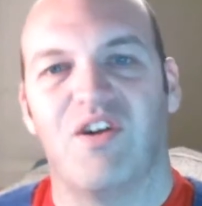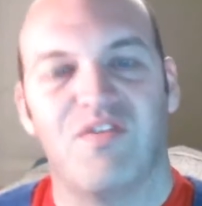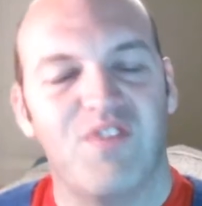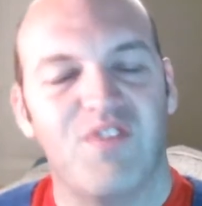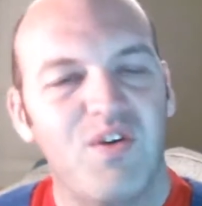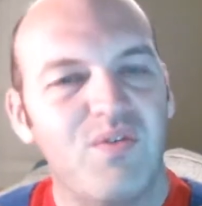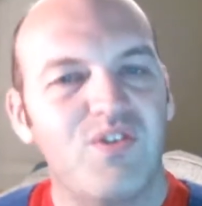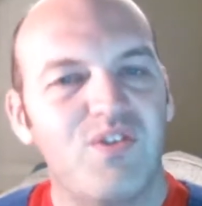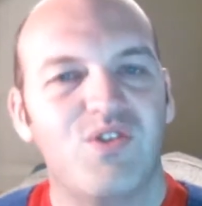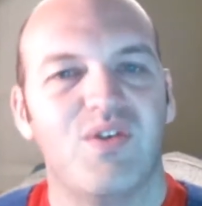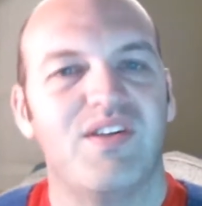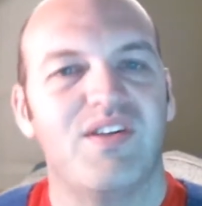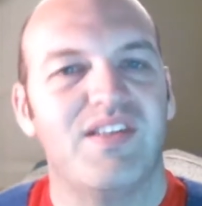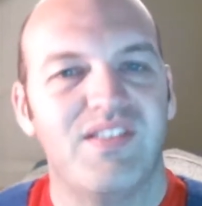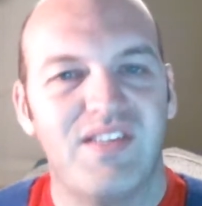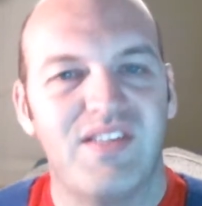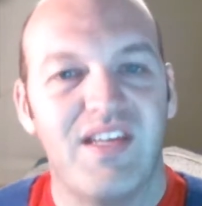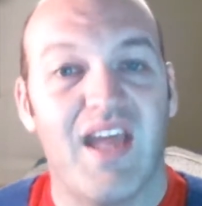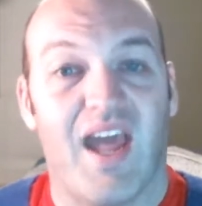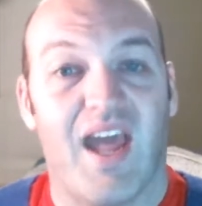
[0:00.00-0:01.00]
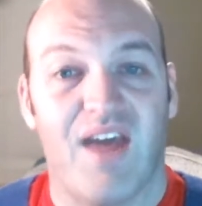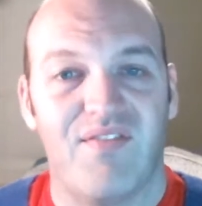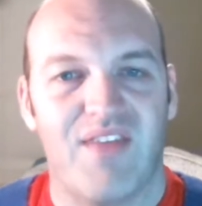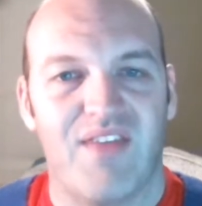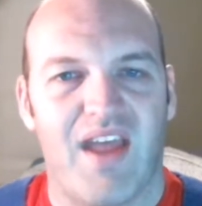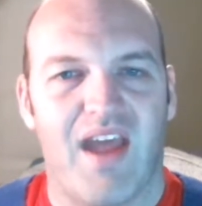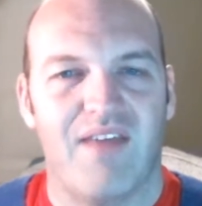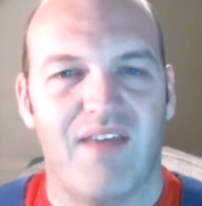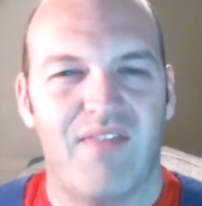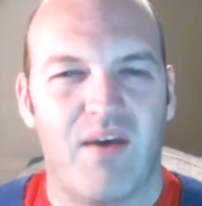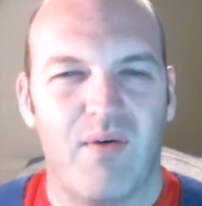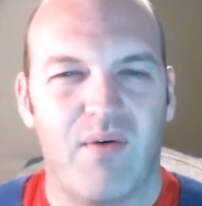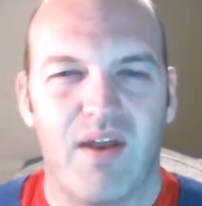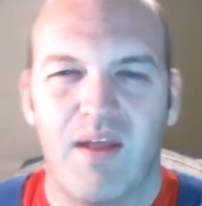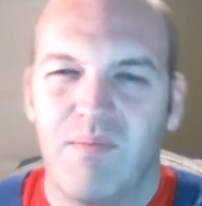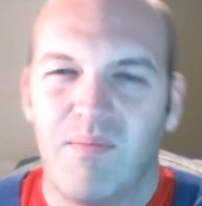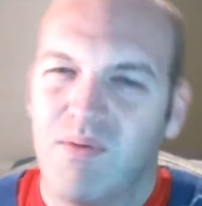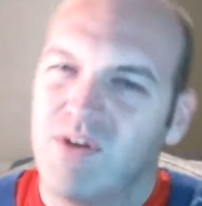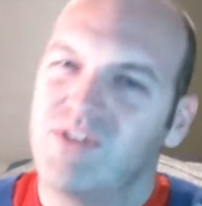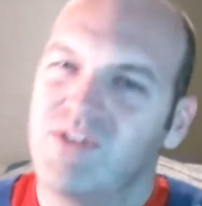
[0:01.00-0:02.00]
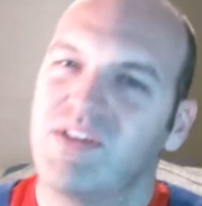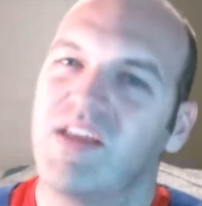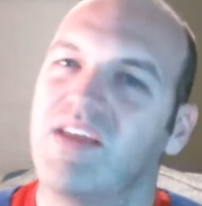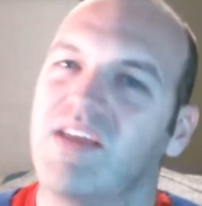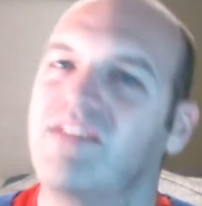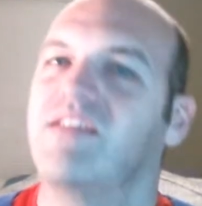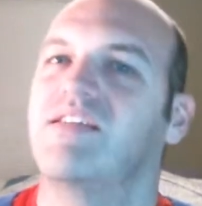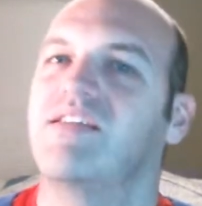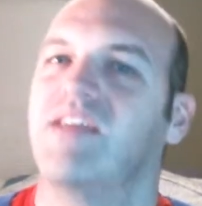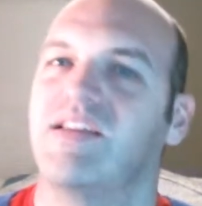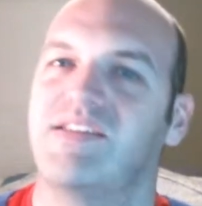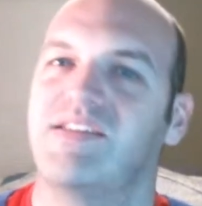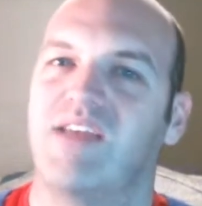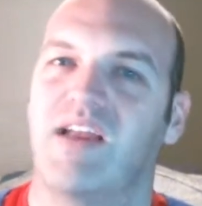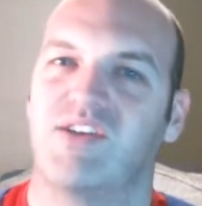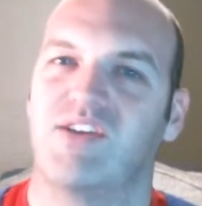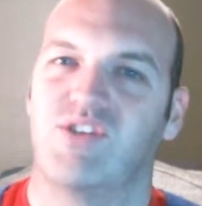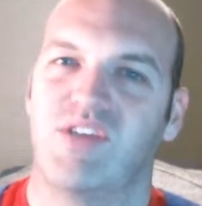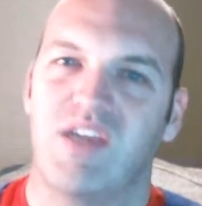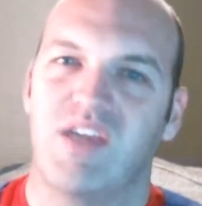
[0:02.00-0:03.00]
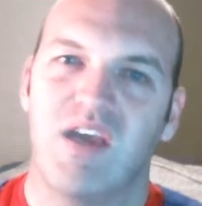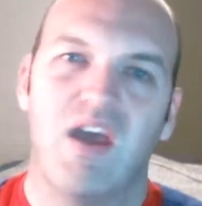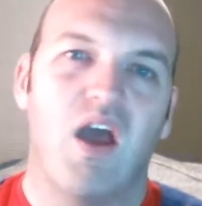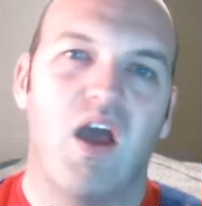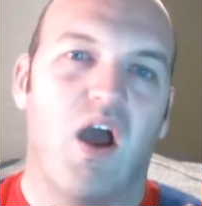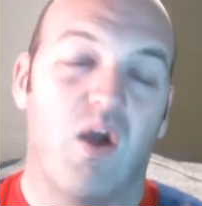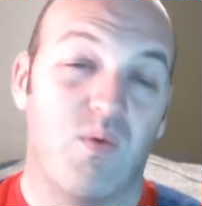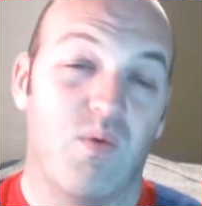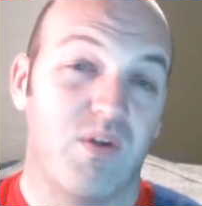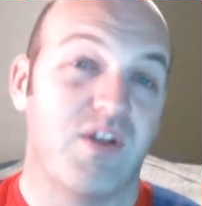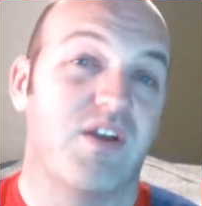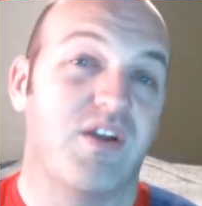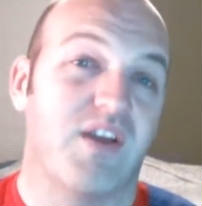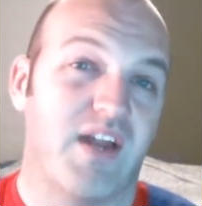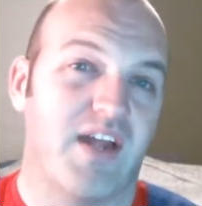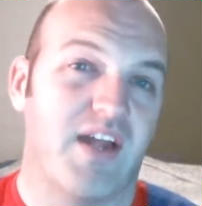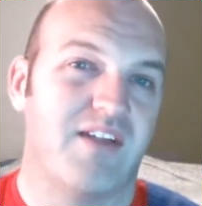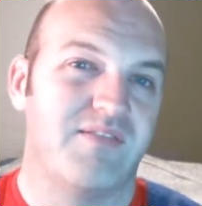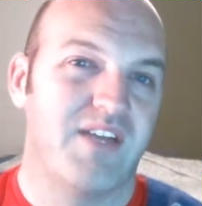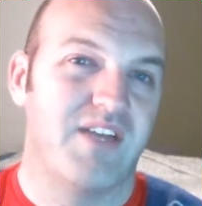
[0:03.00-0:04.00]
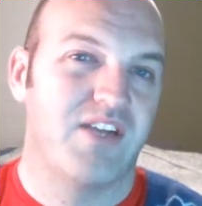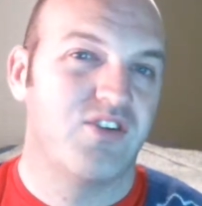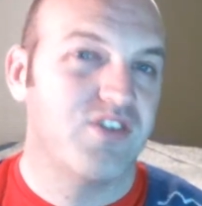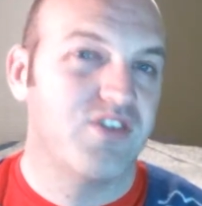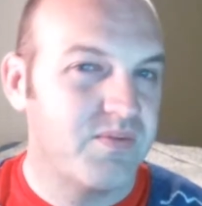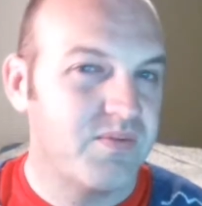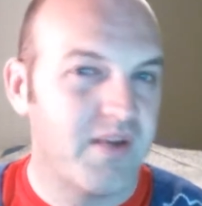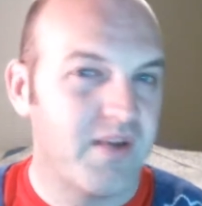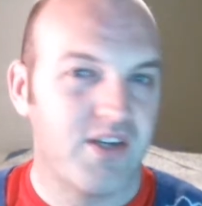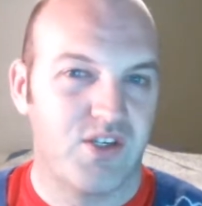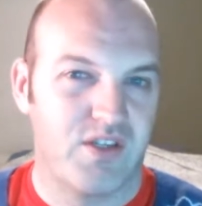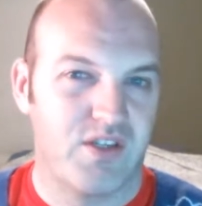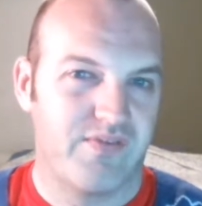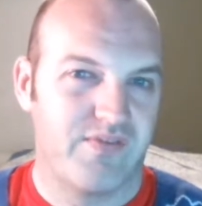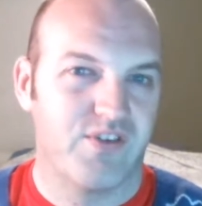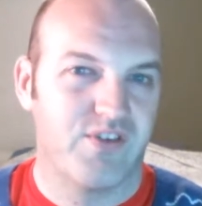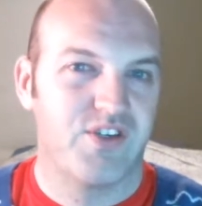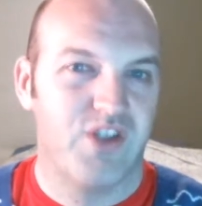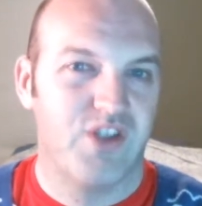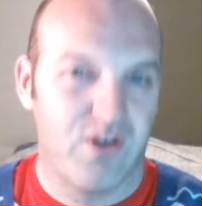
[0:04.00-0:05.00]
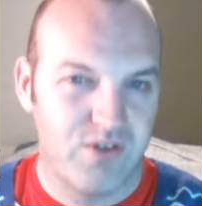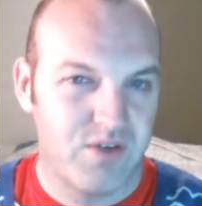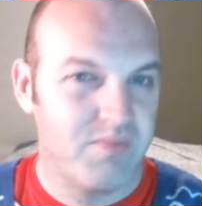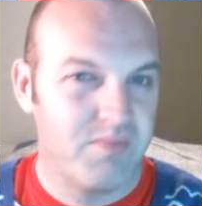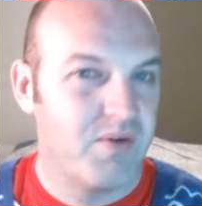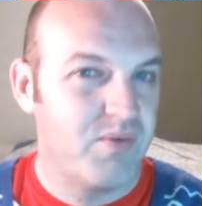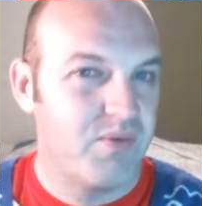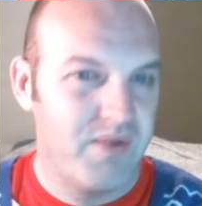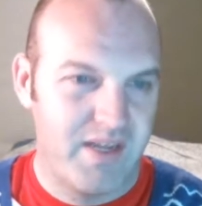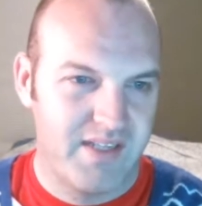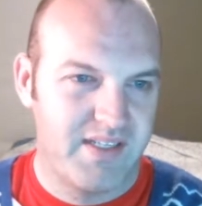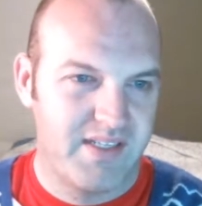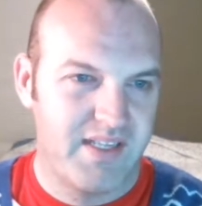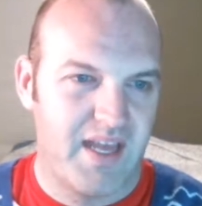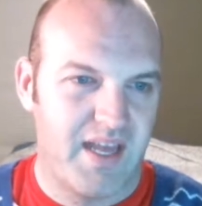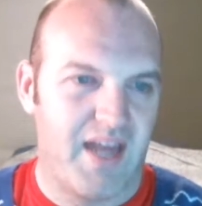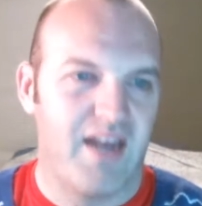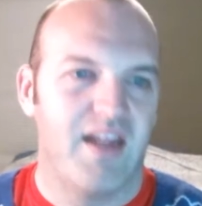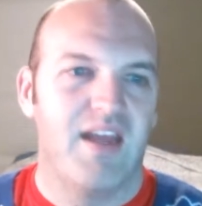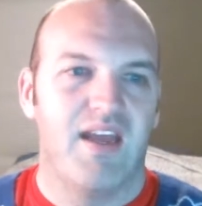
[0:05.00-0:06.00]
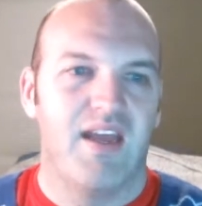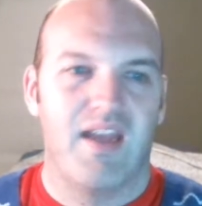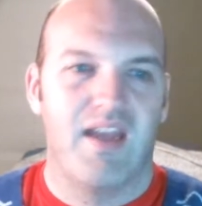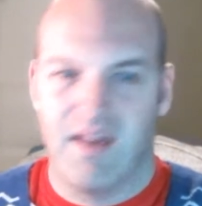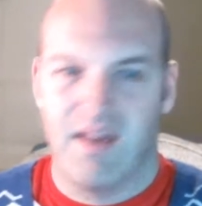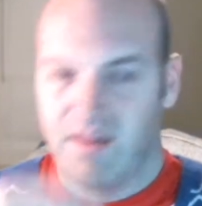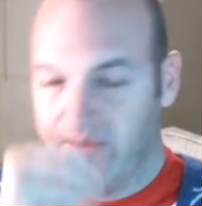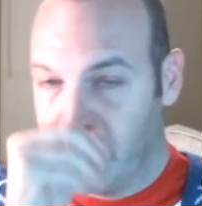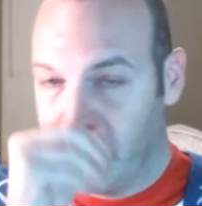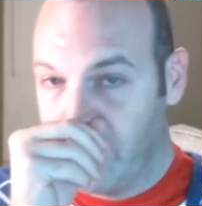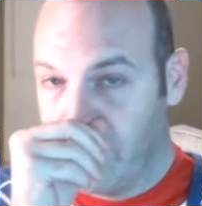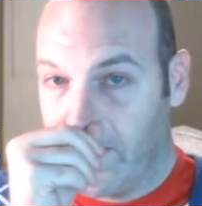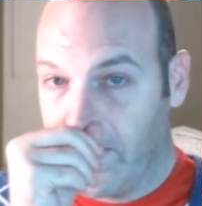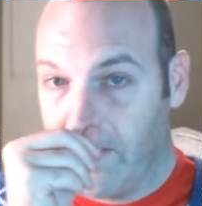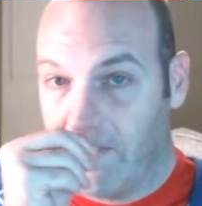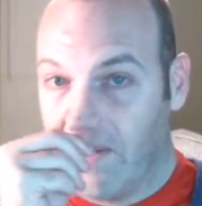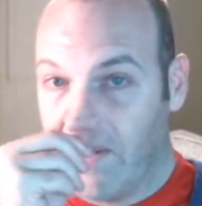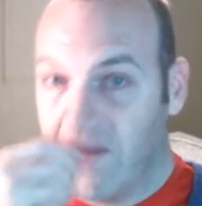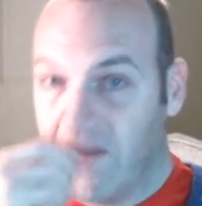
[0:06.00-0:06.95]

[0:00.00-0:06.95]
If you enjoy Disney, you have to have that one. And personally, I think that's actually a really good adaptation, especially for children. But we'll get to that in a little bit.